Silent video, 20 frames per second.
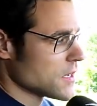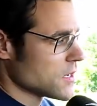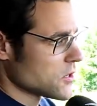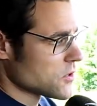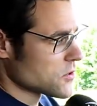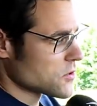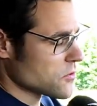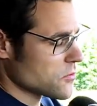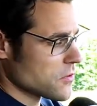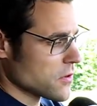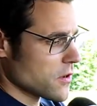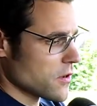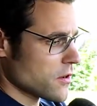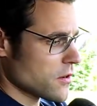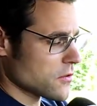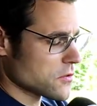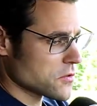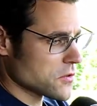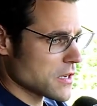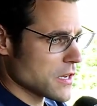Soon I'll
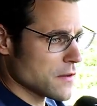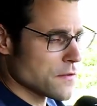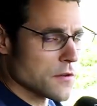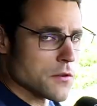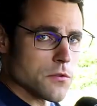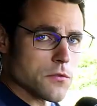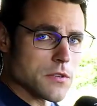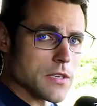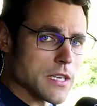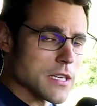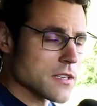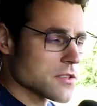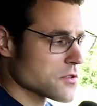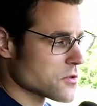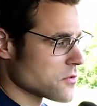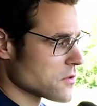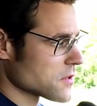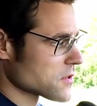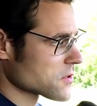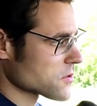also give you deals
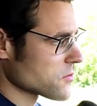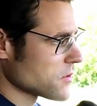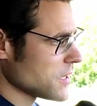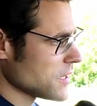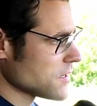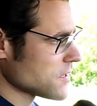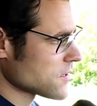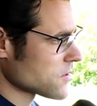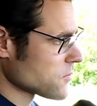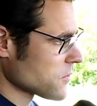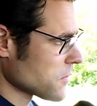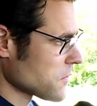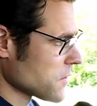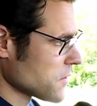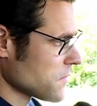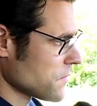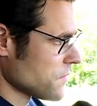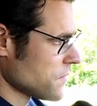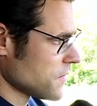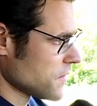to the screens with
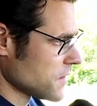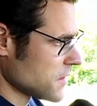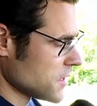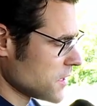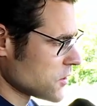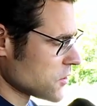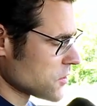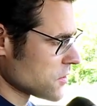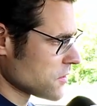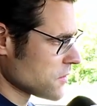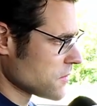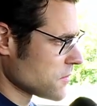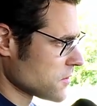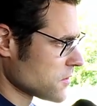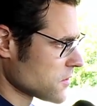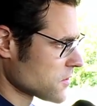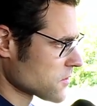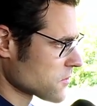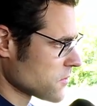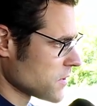a digital
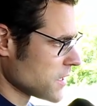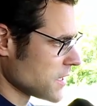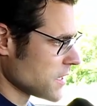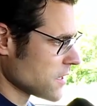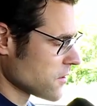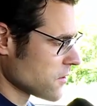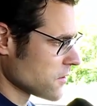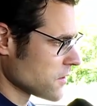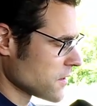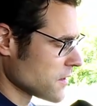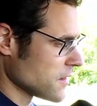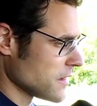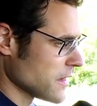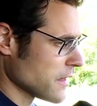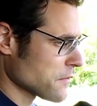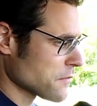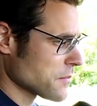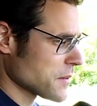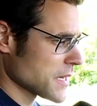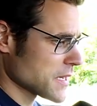screen here on the
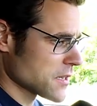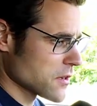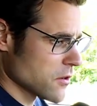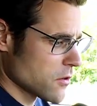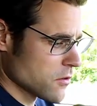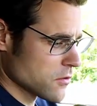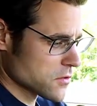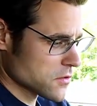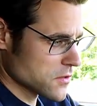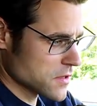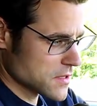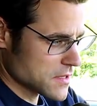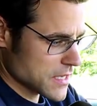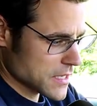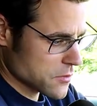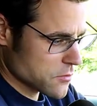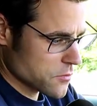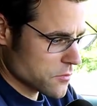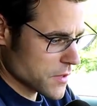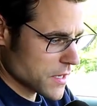left part and also the
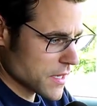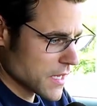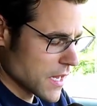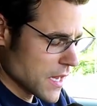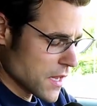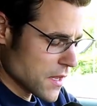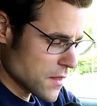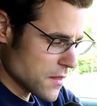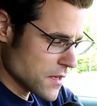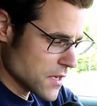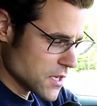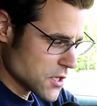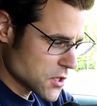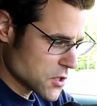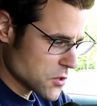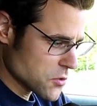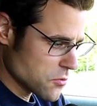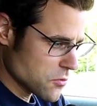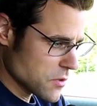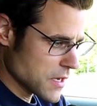central one. These
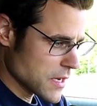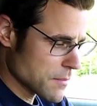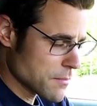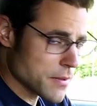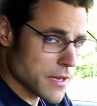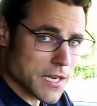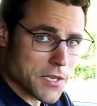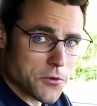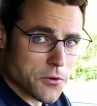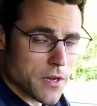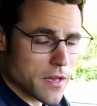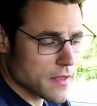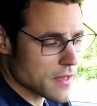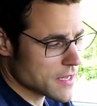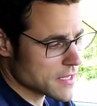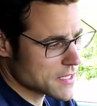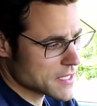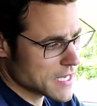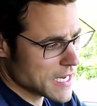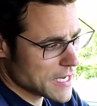two here play
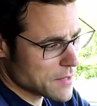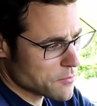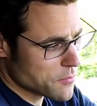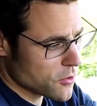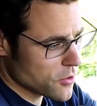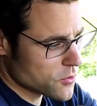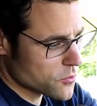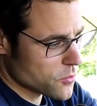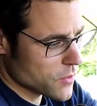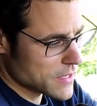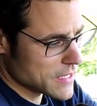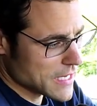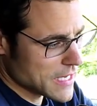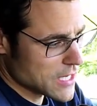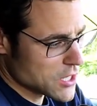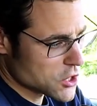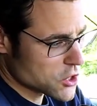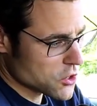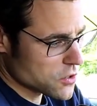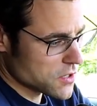together, 10.1
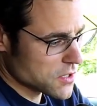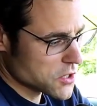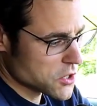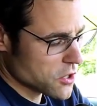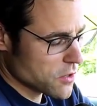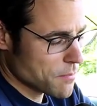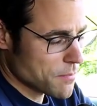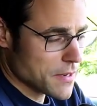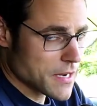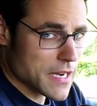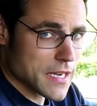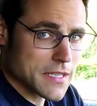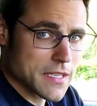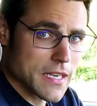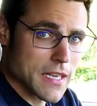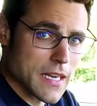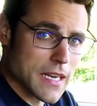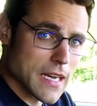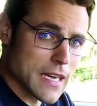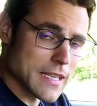inch on the top part
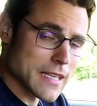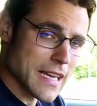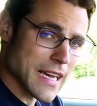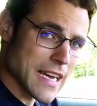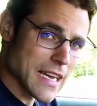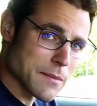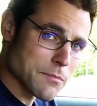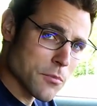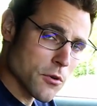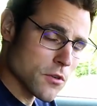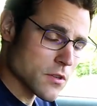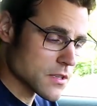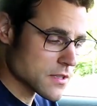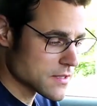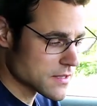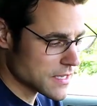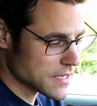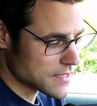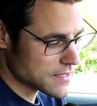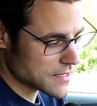and
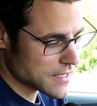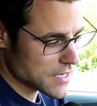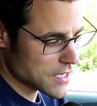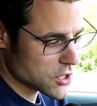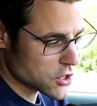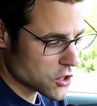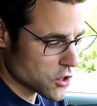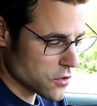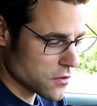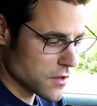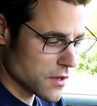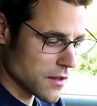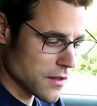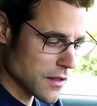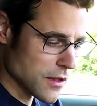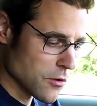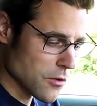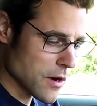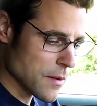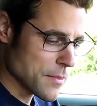8.6 inch on the
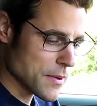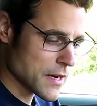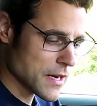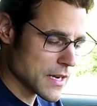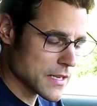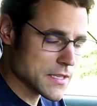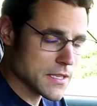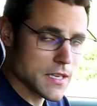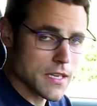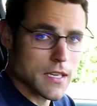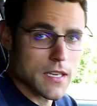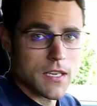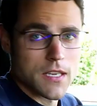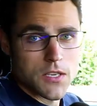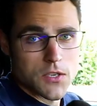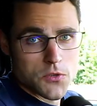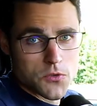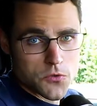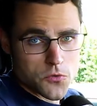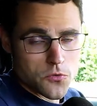lower part.
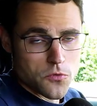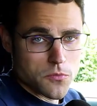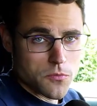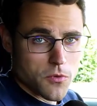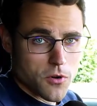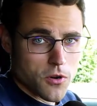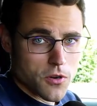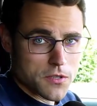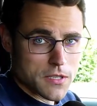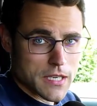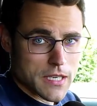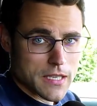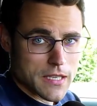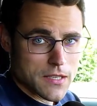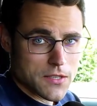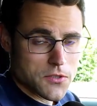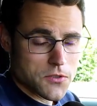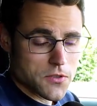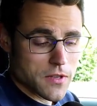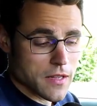Soon more
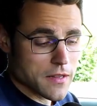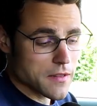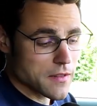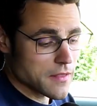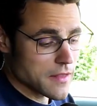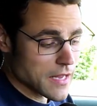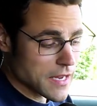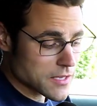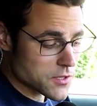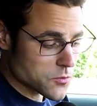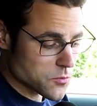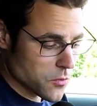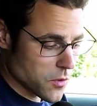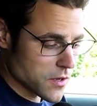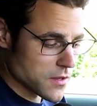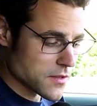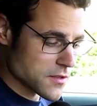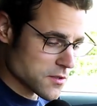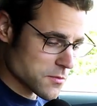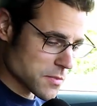details to that. There's
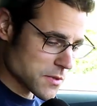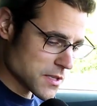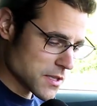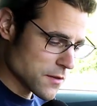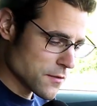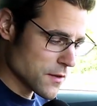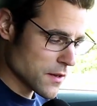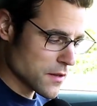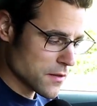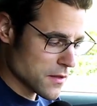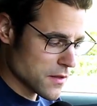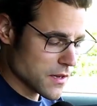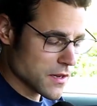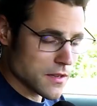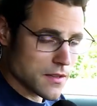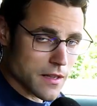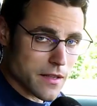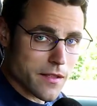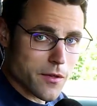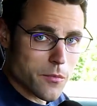one specific thing,
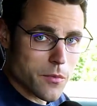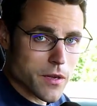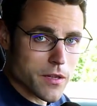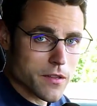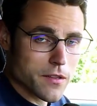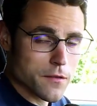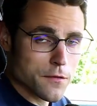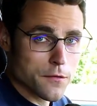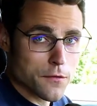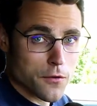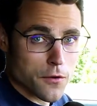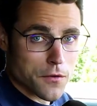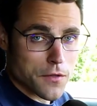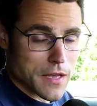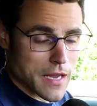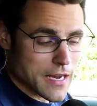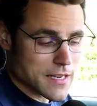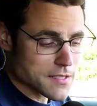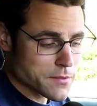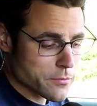another one for
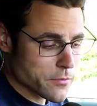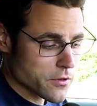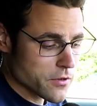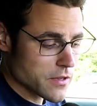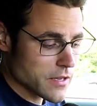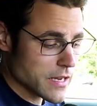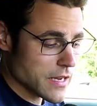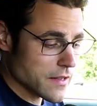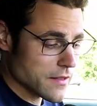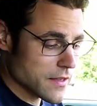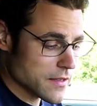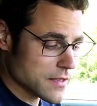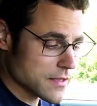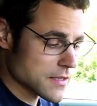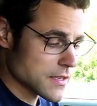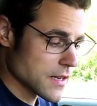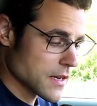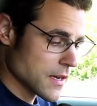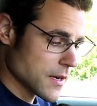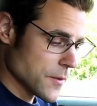the S model here, and that
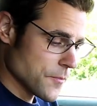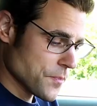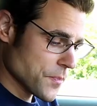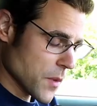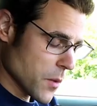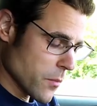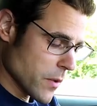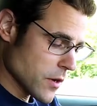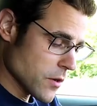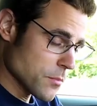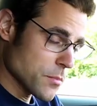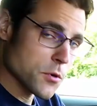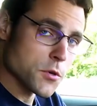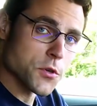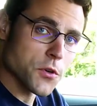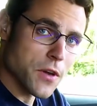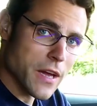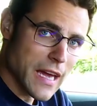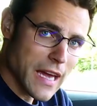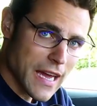is where you
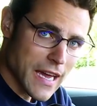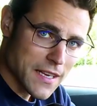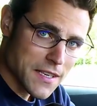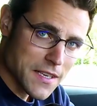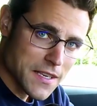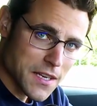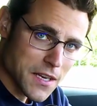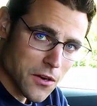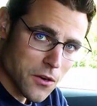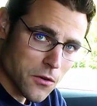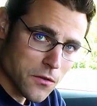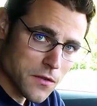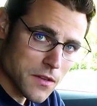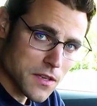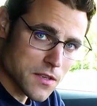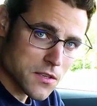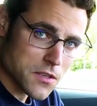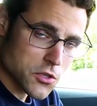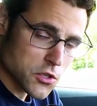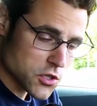put your hand here on
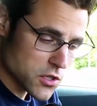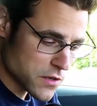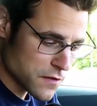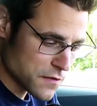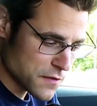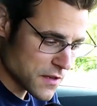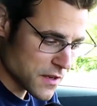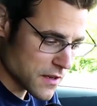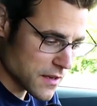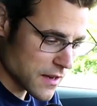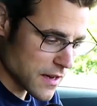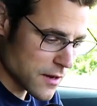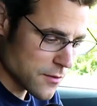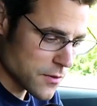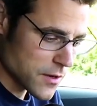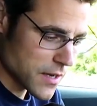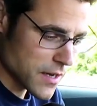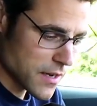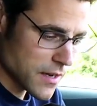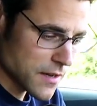this shifting
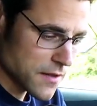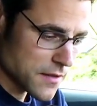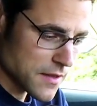area.